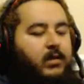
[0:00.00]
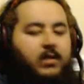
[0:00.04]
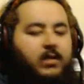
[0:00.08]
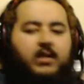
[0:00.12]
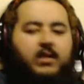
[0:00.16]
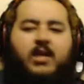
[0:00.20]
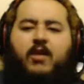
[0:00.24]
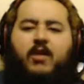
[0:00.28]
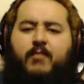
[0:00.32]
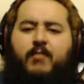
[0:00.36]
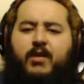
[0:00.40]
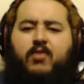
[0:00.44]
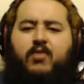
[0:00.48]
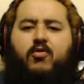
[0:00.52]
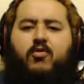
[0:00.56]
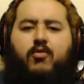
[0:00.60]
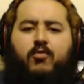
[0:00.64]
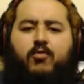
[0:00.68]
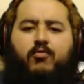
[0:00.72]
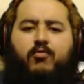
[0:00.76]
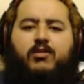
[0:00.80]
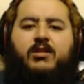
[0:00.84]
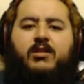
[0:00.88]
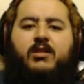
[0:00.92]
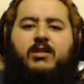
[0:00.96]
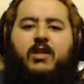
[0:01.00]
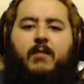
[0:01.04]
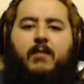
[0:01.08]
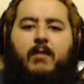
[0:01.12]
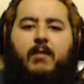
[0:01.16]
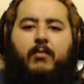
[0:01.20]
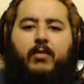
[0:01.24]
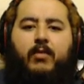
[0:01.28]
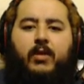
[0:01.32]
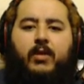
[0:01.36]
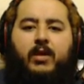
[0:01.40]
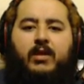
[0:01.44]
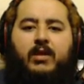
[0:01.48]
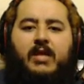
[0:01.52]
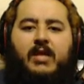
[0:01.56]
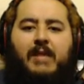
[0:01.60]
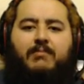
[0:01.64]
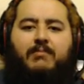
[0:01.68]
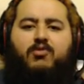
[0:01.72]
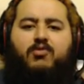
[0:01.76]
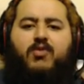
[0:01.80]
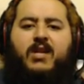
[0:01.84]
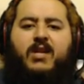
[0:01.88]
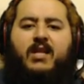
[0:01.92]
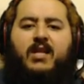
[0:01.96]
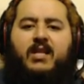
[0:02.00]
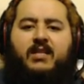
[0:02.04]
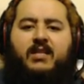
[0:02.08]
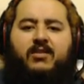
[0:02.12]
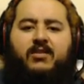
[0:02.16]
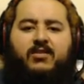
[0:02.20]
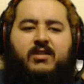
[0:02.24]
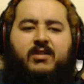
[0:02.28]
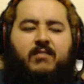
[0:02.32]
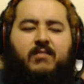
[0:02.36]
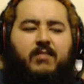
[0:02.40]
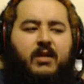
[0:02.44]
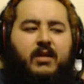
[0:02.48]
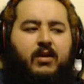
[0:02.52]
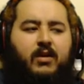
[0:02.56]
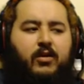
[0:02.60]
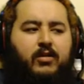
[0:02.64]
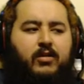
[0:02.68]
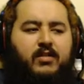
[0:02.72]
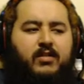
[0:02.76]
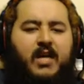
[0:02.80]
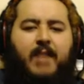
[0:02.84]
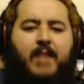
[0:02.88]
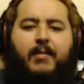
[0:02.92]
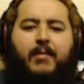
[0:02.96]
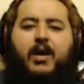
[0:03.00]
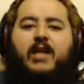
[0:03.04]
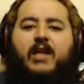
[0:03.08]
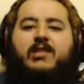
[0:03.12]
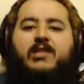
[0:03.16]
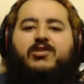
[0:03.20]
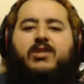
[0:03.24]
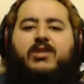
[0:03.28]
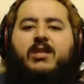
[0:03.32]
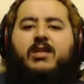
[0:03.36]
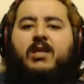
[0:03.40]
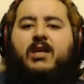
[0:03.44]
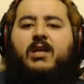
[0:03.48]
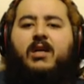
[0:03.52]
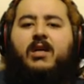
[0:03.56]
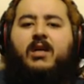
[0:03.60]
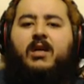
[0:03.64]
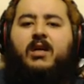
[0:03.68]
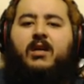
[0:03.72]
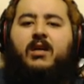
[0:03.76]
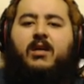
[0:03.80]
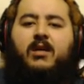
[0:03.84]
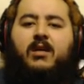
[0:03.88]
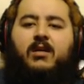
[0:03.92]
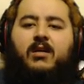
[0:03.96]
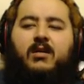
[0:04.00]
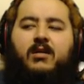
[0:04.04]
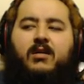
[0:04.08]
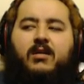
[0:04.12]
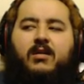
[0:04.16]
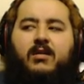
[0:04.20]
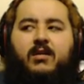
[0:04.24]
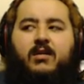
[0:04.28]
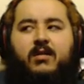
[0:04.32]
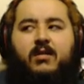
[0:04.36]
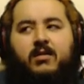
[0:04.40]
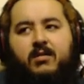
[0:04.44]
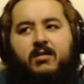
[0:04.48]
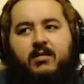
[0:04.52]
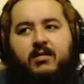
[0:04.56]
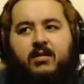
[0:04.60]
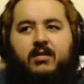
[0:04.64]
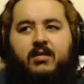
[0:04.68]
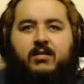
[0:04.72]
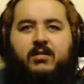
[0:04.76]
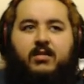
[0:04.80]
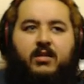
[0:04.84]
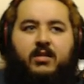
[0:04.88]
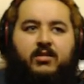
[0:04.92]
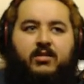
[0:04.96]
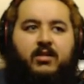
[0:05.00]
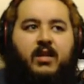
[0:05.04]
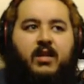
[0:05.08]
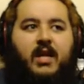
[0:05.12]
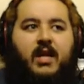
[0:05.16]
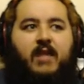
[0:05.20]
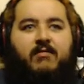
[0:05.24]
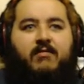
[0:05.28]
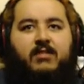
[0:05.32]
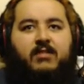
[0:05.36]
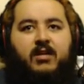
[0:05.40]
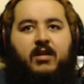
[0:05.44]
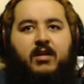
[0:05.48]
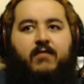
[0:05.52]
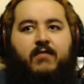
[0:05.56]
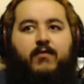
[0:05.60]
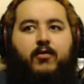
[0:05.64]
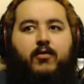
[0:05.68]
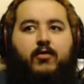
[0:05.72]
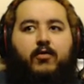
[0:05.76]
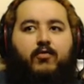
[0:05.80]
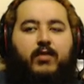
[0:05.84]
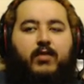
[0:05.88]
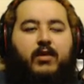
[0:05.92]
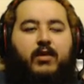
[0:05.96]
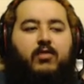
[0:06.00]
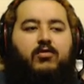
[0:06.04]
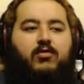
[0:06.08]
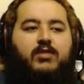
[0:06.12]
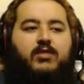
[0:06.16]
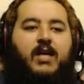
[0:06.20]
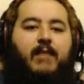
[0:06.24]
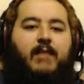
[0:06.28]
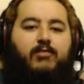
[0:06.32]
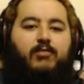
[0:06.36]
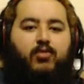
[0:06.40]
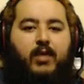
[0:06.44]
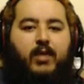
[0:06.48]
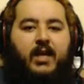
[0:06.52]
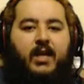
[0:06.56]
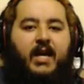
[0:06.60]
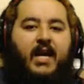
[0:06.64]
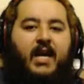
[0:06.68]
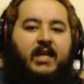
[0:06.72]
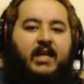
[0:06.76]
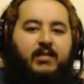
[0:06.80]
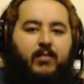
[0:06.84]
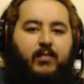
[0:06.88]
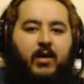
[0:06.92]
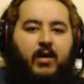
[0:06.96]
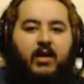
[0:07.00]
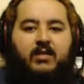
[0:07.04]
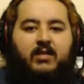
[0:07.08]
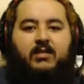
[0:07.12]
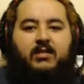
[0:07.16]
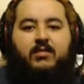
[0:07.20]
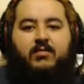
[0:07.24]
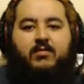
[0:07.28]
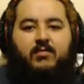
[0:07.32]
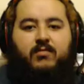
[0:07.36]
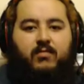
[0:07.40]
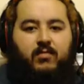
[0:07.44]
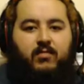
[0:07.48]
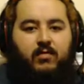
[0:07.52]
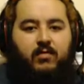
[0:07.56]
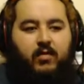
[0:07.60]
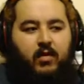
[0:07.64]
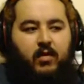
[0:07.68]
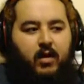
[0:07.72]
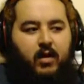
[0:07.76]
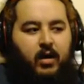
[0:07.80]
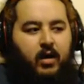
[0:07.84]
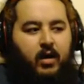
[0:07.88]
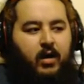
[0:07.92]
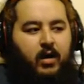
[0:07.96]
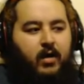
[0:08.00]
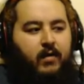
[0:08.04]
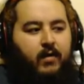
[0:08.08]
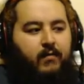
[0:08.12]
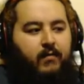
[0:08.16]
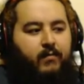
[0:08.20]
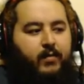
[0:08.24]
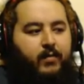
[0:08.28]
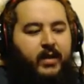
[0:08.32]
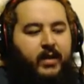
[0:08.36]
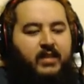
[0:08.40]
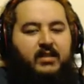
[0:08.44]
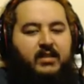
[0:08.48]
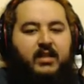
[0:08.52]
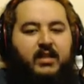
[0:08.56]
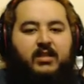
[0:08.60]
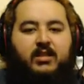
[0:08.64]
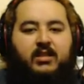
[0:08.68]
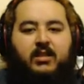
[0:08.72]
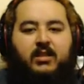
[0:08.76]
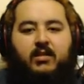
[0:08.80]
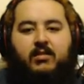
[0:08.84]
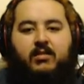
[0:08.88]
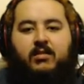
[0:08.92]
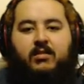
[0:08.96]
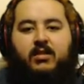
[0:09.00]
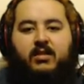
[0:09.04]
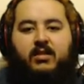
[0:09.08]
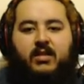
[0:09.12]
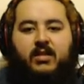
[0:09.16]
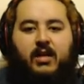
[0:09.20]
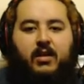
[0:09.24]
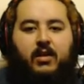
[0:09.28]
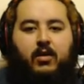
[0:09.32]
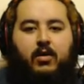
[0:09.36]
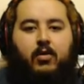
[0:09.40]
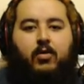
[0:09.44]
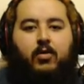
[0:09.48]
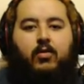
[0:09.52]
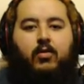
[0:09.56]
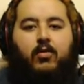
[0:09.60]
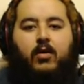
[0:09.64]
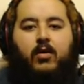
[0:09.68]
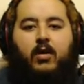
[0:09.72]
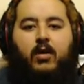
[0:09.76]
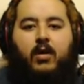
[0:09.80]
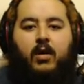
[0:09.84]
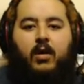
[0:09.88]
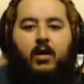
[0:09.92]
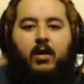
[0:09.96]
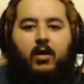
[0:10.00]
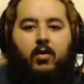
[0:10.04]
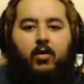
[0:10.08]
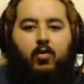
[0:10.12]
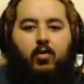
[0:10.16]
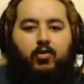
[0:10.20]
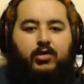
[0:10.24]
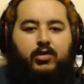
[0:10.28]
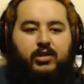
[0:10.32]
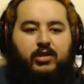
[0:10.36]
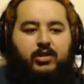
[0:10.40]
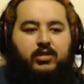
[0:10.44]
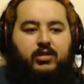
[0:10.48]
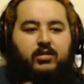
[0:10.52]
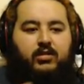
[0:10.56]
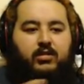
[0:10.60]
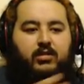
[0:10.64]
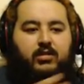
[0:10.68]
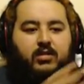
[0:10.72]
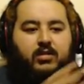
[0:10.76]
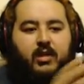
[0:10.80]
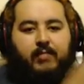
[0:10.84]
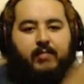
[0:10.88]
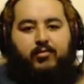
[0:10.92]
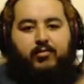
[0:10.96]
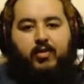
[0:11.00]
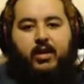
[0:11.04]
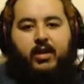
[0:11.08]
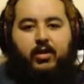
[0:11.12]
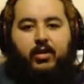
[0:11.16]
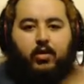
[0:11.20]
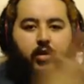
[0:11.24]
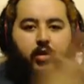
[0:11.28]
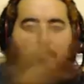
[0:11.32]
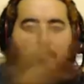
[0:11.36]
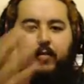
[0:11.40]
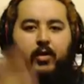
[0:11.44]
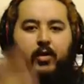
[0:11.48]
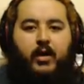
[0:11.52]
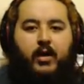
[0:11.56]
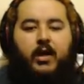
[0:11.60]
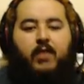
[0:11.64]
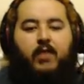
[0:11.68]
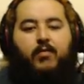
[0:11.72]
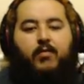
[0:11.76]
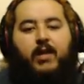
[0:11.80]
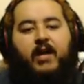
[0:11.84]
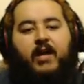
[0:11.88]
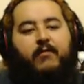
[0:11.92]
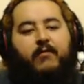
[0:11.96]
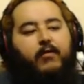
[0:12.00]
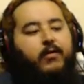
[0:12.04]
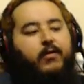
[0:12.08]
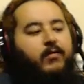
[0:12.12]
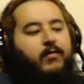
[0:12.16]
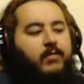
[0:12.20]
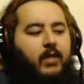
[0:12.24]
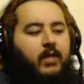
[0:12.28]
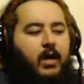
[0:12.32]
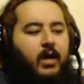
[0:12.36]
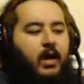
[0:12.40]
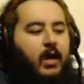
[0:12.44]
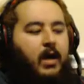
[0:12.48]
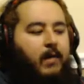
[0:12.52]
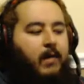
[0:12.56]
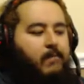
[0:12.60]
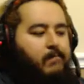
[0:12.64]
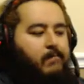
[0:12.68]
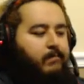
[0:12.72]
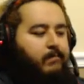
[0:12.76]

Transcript: that would be cool. We should come up with a top 20 list or something, or top 100, because there's a lot of stuff. Or we can do top 20 Xbox, PlayStation, Nintendo, or just top 20 third party, whatever. Kind